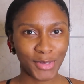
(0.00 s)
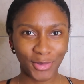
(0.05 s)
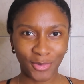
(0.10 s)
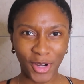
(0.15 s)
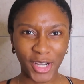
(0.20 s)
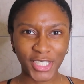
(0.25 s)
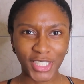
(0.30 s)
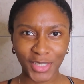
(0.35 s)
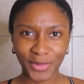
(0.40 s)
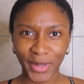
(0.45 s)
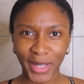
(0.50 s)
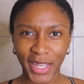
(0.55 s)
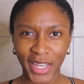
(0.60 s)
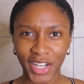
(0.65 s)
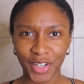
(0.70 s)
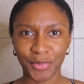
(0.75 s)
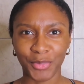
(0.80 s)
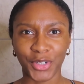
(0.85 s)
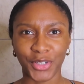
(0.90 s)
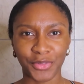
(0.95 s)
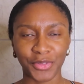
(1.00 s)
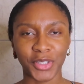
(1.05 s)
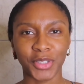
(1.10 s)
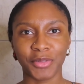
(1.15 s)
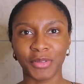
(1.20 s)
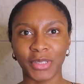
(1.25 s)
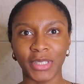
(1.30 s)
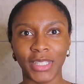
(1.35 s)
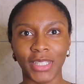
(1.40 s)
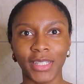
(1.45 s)
been washing my hair more
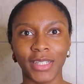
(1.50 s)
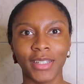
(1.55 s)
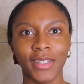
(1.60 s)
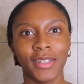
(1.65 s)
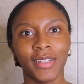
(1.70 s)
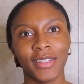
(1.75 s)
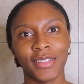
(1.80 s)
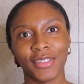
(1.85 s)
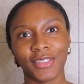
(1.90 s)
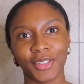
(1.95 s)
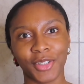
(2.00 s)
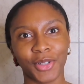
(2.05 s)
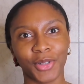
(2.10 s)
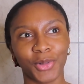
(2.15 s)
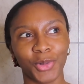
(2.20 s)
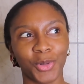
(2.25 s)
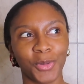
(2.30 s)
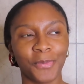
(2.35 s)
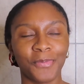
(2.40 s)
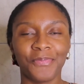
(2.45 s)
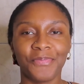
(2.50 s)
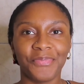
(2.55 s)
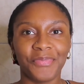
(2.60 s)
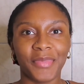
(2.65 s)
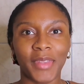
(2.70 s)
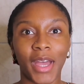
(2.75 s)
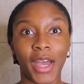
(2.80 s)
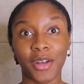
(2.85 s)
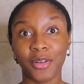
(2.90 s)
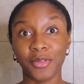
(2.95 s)
frequently. So
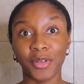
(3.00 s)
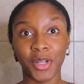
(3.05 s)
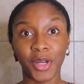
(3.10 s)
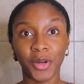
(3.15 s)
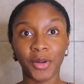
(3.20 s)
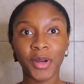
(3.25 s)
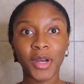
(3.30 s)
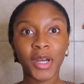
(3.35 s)
I don't know.